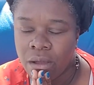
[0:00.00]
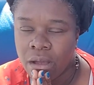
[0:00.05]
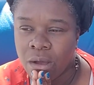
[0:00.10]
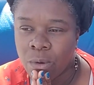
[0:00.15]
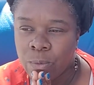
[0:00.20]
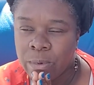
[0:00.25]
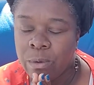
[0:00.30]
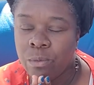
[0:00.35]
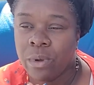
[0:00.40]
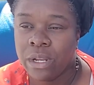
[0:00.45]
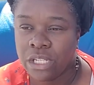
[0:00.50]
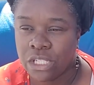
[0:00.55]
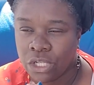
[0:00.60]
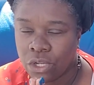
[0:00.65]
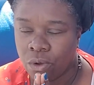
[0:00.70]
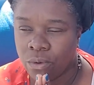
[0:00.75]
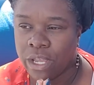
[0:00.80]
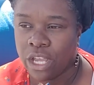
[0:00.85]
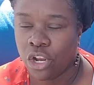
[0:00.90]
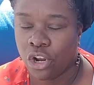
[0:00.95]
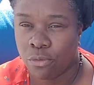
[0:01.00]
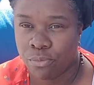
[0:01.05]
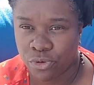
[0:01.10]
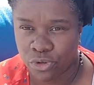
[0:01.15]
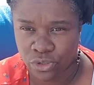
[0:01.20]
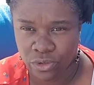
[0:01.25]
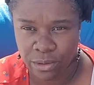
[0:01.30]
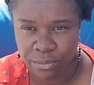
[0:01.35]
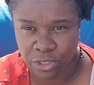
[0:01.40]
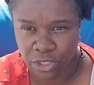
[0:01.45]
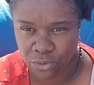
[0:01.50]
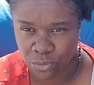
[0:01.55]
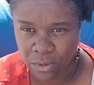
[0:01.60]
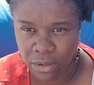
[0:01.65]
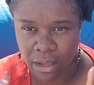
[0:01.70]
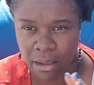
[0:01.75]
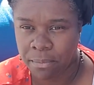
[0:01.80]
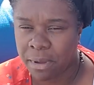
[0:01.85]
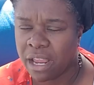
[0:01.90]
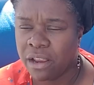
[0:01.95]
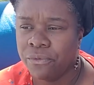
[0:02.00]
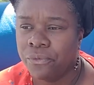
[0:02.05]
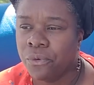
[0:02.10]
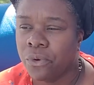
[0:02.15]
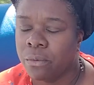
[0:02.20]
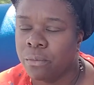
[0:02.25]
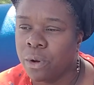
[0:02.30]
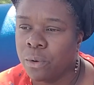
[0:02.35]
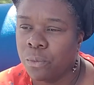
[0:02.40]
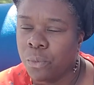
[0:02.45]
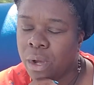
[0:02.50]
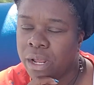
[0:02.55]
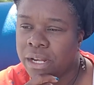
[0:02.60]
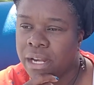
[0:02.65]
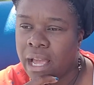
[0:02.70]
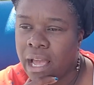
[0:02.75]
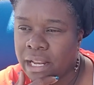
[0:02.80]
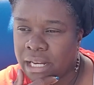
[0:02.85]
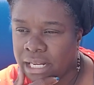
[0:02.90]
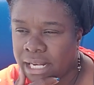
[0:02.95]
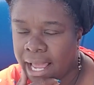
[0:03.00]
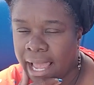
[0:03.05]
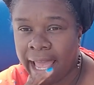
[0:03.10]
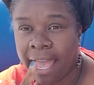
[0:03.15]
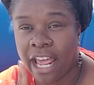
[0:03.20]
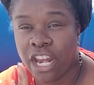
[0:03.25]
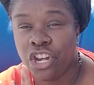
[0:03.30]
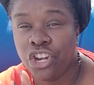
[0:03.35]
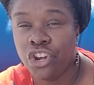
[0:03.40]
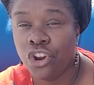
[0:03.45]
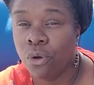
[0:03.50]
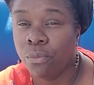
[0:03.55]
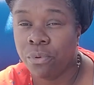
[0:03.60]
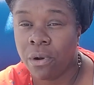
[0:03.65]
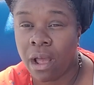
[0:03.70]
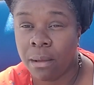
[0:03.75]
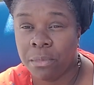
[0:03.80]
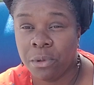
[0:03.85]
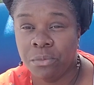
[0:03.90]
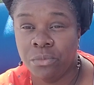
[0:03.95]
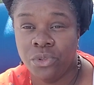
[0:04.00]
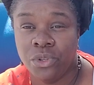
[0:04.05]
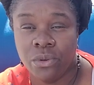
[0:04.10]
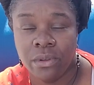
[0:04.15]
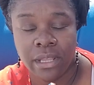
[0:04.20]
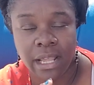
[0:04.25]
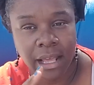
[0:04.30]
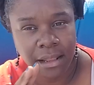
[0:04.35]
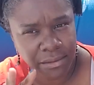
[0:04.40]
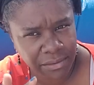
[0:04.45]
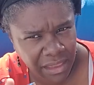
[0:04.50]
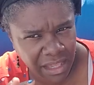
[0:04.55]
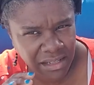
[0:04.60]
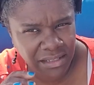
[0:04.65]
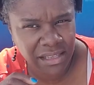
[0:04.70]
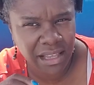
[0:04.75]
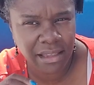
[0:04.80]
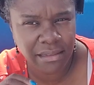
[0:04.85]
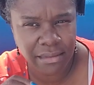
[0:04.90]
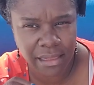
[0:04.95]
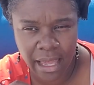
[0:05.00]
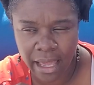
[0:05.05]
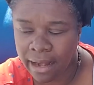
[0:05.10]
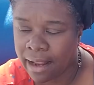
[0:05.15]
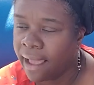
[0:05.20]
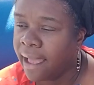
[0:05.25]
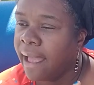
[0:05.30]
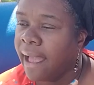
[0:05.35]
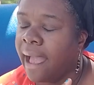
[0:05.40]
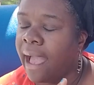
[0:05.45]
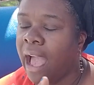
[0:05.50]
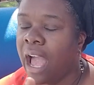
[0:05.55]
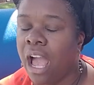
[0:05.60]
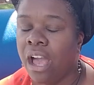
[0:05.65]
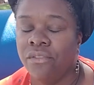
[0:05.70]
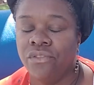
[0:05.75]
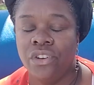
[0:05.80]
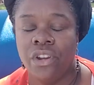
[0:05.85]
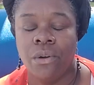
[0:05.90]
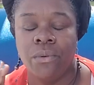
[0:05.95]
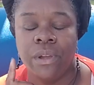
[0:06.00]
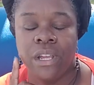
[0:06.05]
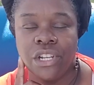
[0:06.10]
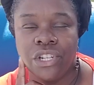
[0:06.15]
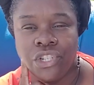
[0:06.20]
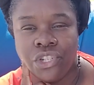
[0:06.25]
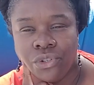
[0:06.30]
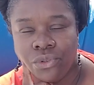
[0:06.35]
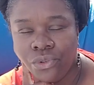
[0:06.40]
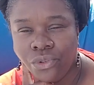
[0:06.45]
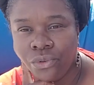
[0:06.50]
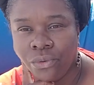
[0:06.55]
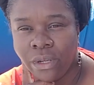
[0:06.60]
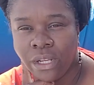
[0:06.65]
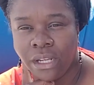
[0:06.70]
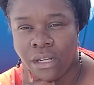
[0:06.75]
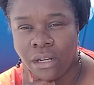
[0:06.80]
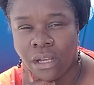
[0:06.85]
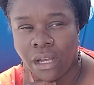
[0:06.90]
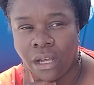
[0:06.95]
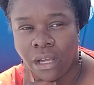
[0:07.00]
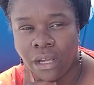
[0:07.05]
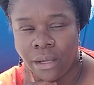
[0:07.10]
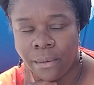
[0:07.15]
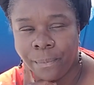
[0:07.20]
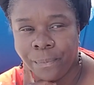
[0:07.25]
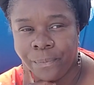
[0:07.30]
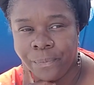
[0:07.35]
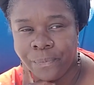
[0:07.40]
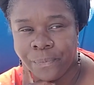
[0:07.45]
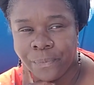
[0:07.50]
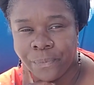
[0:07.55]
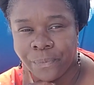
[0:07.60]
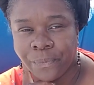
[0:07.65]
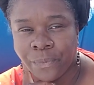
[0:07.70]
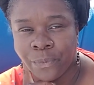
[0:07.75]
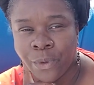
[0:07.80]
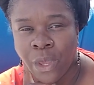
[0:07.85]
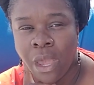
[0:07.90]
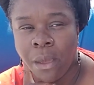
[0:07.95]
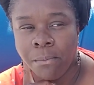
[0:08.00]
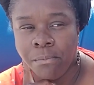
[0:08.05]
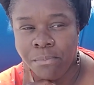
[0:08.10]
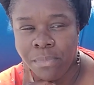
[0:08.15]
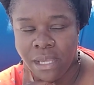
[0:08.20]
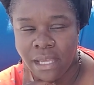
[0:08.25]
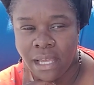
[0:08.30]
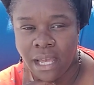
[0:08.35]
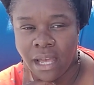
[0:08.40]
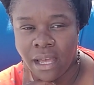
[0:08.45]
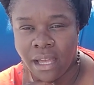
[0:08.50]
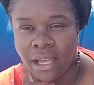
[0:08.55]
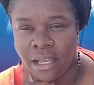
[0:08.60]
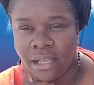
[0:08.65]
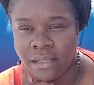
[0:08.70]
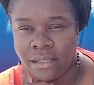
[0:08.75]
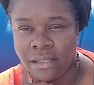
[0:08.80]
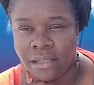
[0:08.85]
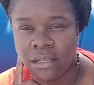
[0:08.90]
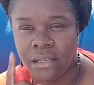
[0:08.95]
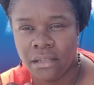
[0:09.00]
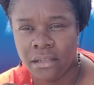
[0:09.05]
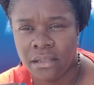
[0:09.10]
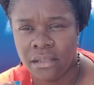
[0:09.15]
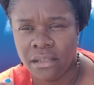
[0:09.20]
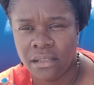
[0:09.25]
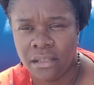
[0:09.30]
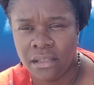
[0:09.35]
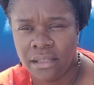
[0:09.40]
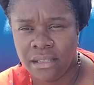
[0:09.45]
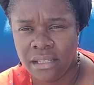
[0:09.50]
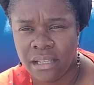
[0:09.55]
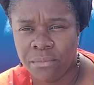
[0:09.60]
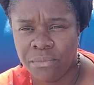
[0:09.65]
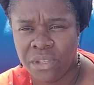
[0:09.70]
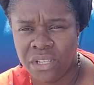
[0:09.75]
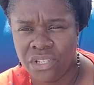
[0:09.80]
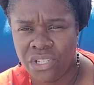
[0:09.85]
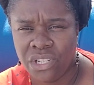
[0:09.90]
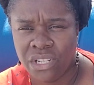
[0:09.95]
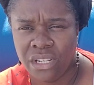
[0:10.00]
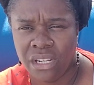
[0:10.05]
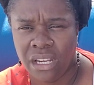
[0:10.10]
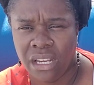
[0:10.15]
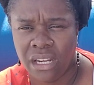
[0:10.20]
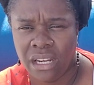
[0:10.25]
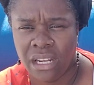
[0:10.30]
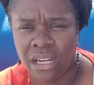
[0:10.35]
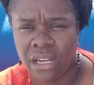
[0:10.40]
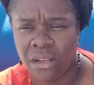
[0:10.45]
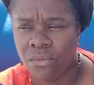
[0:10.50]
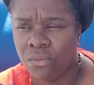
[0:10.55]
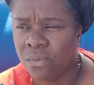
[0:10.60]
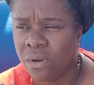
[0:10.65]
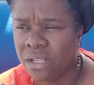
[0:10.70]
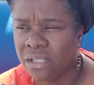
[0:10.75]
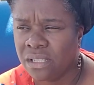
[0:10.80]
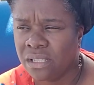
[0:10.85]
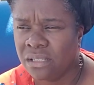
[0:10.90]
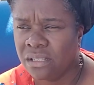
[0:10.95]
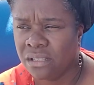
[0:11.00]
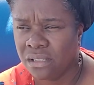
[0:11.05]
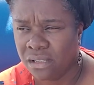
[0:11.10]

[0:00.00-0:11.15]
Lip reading: we went to go get her prescriptions. I paid for them and whatnot, and I had no problem doing that. Things like that, I have no issue doing, because it's something she needed. It was